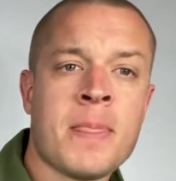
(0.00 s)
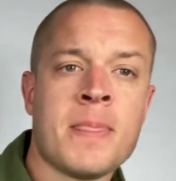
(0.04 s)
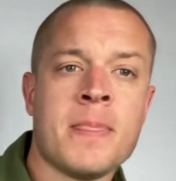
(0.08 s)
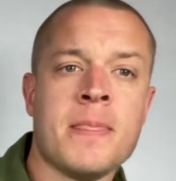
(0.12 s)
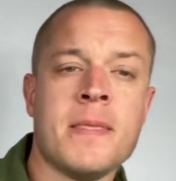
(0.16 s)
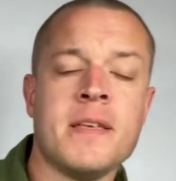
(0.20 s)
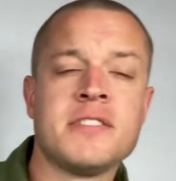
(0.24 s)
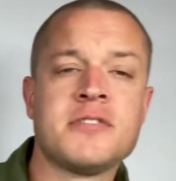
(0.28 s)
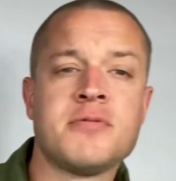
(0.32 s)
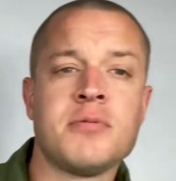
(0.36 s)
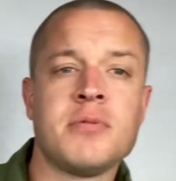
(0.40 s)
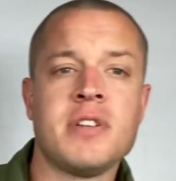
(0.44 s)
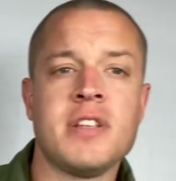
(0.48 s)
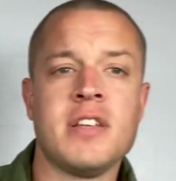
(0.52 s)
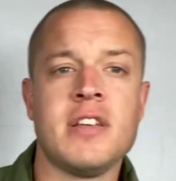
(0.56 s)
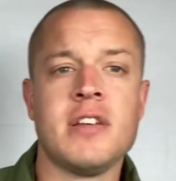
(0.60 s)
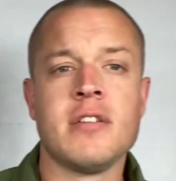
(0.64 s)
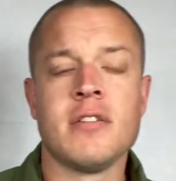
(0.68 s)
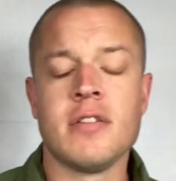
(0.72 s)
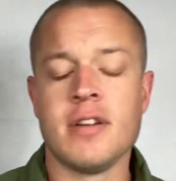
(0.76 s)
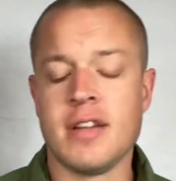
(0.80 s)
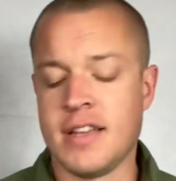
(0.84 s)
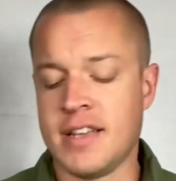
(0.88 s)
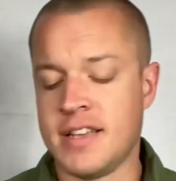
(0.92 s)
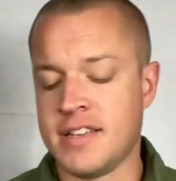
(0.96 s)
This one
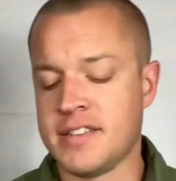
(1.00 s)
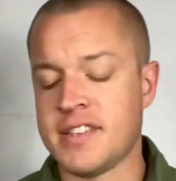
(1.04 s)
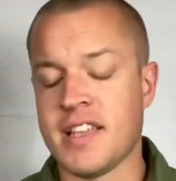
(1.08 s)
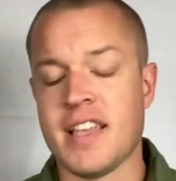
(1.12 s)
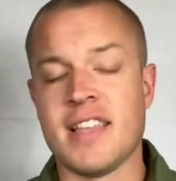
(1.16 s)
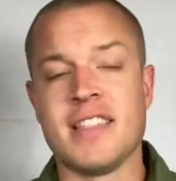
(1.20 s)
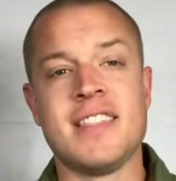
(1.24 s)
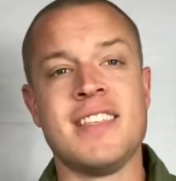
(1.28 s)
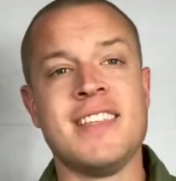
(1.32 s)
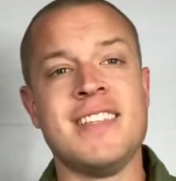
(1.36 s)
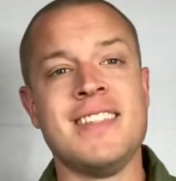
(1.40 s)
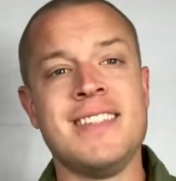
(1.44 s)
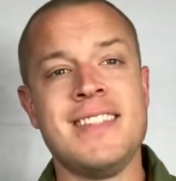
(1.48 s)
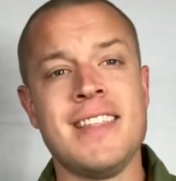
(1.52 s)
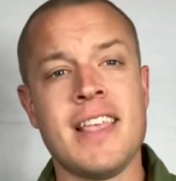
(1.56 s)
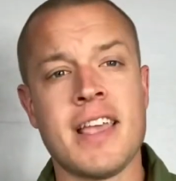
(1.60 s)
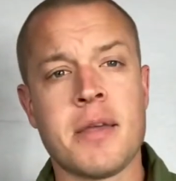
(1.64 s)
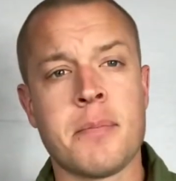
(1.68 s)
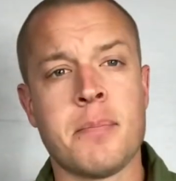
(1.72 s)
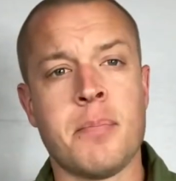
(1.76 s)
here is the Nick